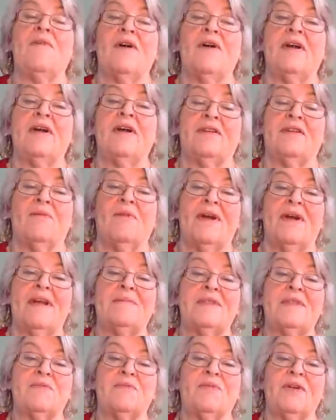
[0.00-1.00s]
the main
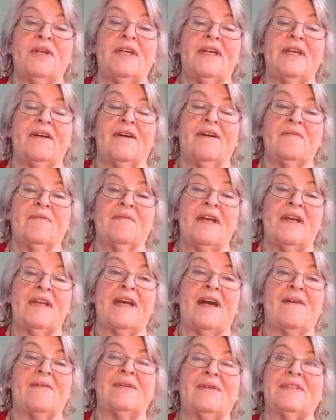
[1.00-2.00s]
one I'm
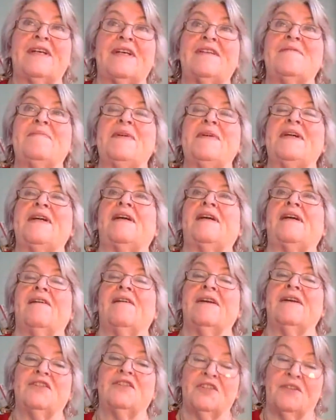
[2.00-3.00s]
working on right now is going to
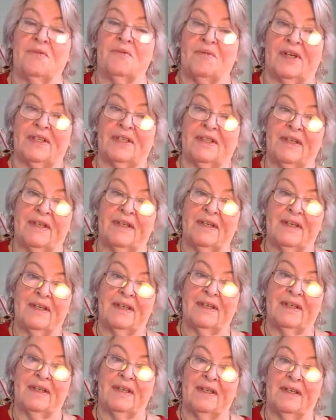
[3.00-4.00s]
be a larger
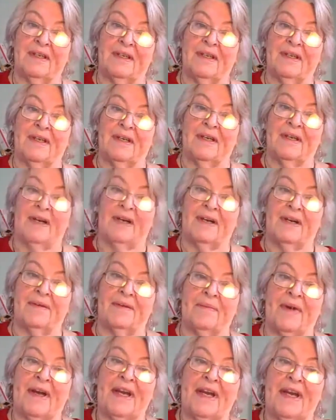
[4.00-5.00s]
one.
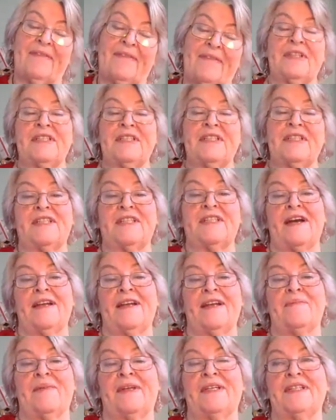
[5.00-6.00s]
I haven't
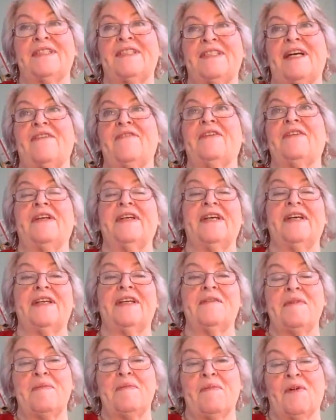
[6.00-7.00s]
decided, but it's
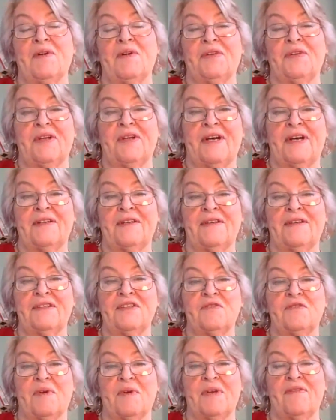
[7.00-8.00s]
definitely going to be more than
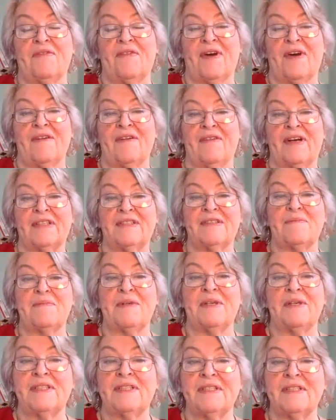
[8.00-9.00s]
125
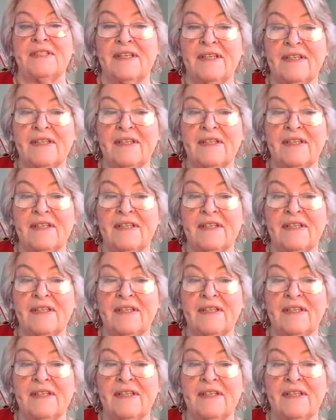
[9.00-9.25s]
recipes.